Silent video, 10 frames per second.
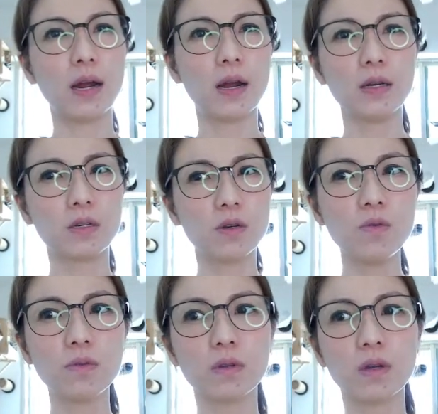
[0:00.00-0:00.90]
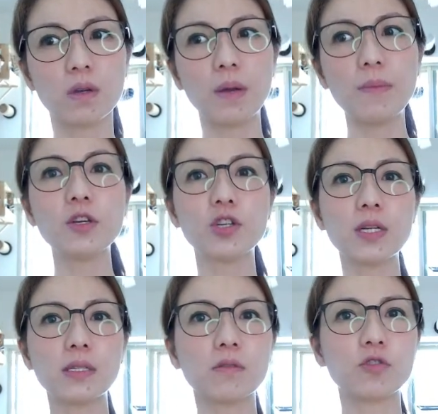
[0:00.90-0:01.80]
I mean, she
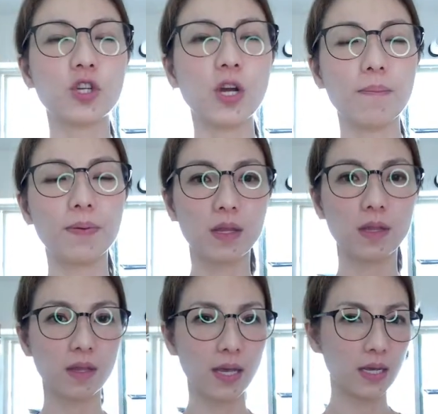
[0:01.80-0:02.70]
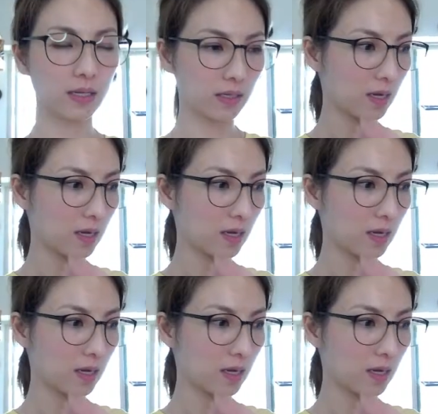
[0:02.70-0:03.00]
can still jump, but then the thing is,